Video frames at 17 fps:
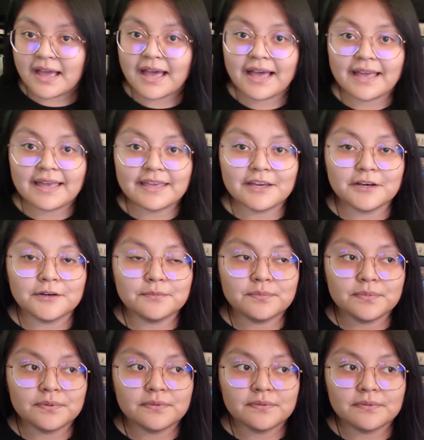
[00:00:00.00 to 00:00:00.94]

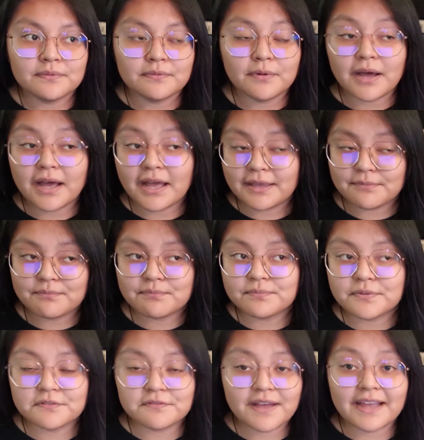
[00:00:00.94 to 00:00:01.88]
I
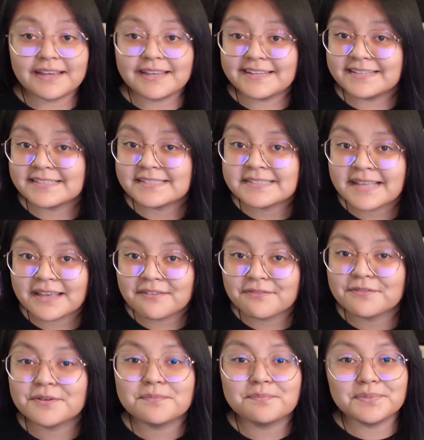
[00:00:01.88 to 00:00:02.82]
provide insight
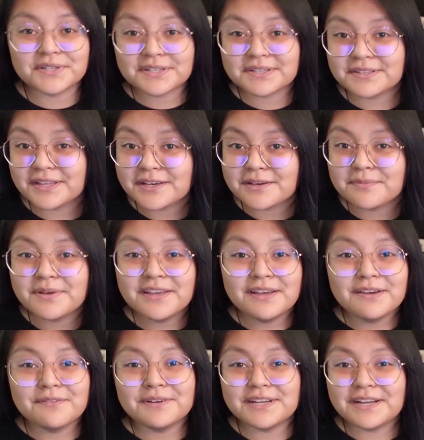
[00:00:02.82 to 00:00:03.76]
for book club
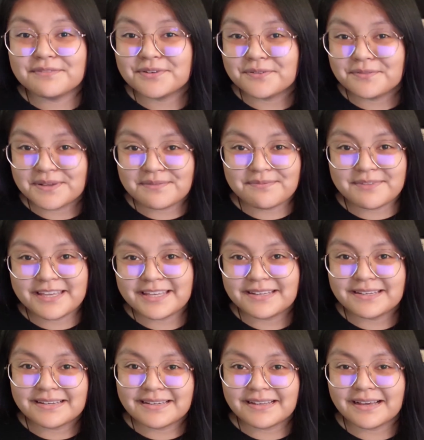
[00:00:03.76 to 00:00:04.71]
whenever we meet,
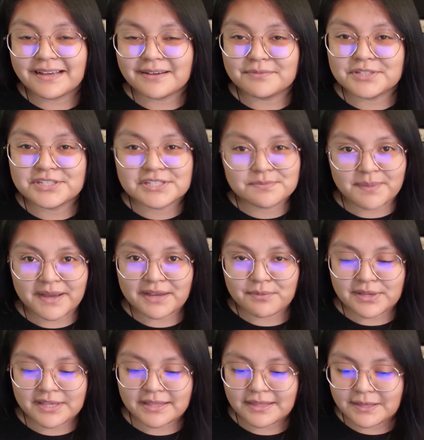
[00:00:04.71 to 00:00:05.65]
which is
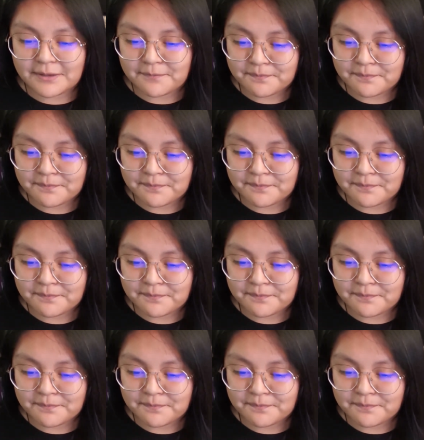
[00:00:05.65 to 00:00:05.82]
bi-weekly.